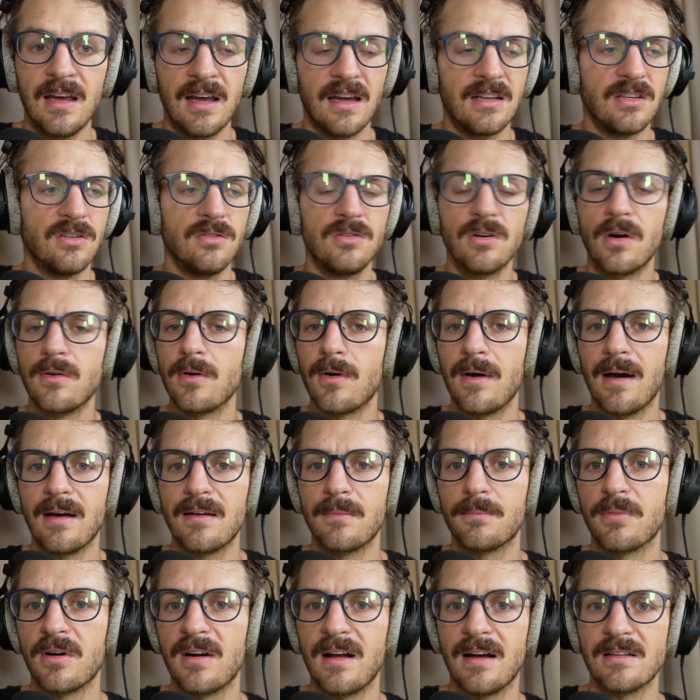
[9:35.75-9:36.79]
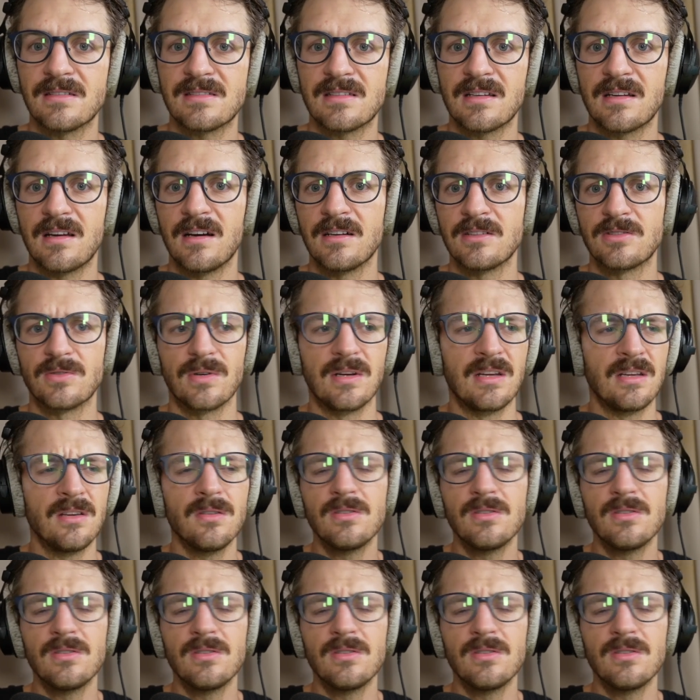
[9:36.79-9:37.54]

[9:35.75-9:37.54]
and you don't know how to pronounce the country,